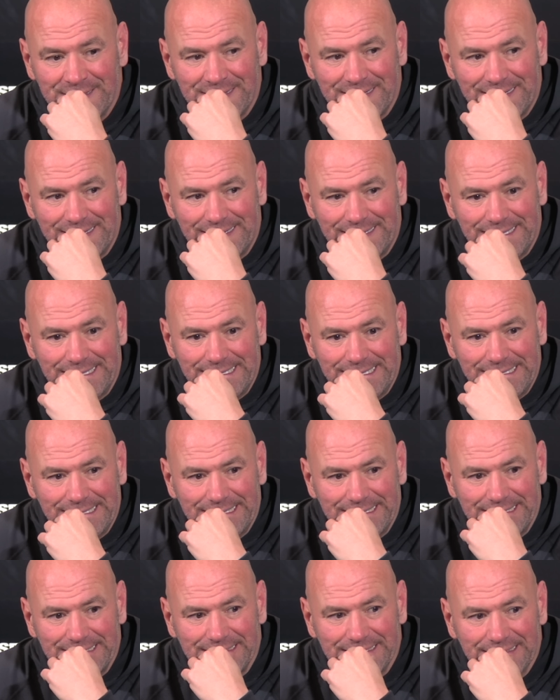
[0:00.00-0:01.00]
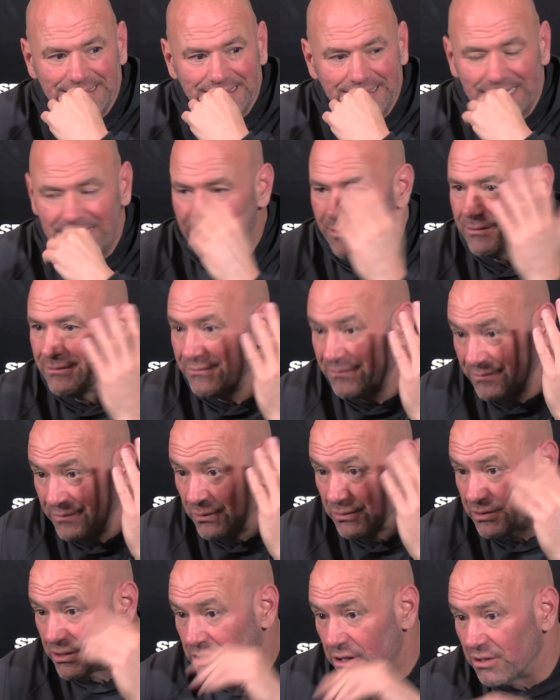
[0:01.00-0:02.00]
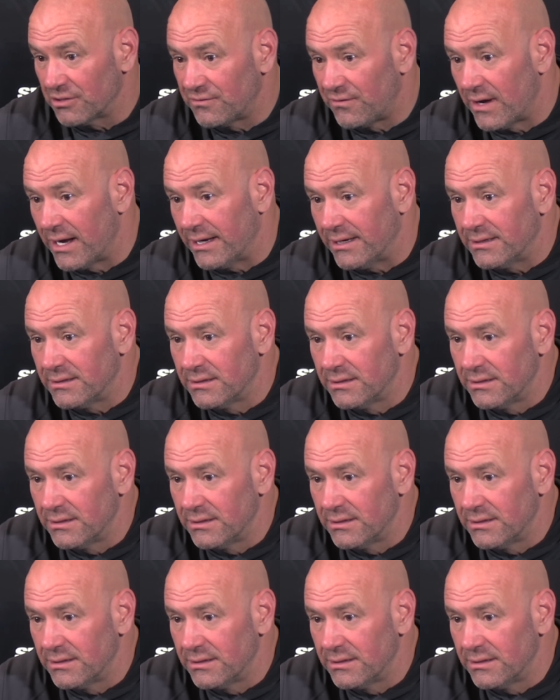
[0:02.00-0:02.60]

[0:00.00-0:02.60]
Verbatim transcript: uh, you know, it was a close fight.